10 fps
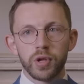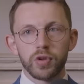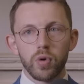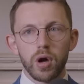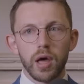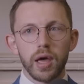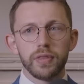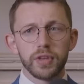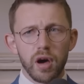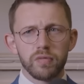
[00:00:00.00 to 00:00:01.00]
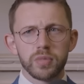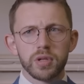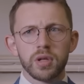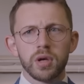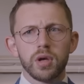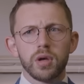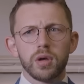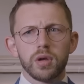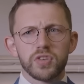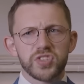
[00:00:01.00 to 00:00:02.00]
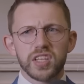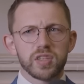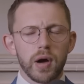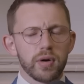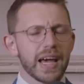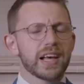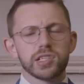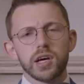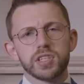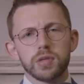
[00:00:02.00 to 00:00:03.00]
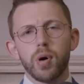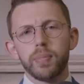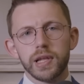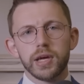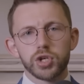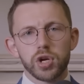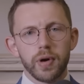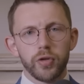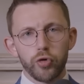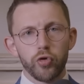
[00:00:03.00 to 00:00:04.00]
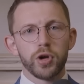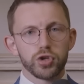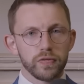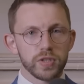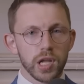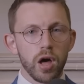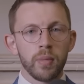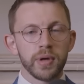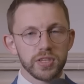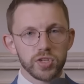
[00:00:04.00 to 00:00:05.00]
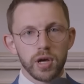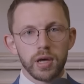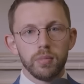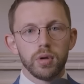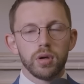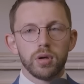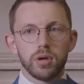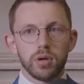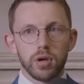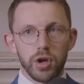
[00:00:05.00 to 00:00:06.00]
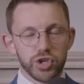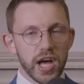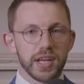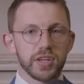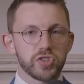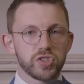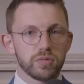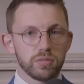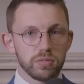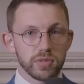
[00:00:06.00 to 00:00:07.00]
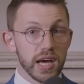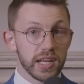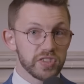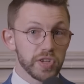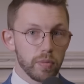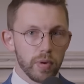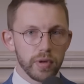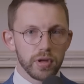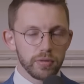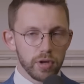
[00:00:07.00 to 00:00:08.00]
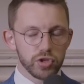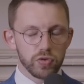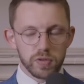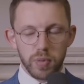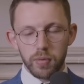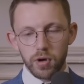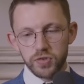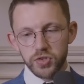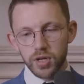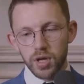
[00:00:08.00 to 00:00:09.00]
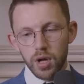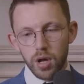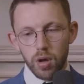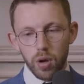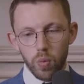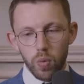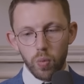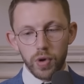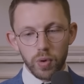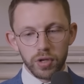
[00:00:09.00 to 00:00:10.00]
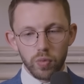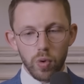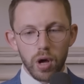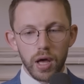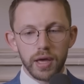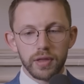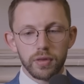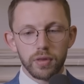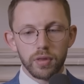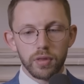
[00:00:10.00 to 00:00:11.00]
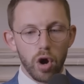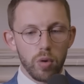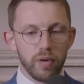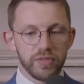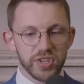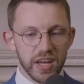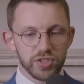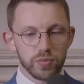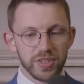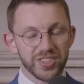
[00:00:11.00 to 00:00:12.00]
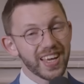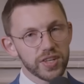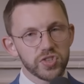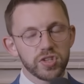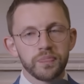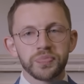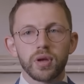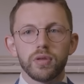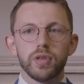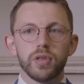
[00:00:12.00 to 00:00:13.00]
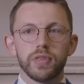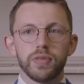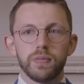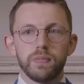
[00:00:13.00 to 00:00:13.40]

We wonder why the government sets about gaslighting the population about the true nature of Islam anytime a jihadist detonates a nail bomb at a children's pop concert. We wonder why the Home Office has to insist that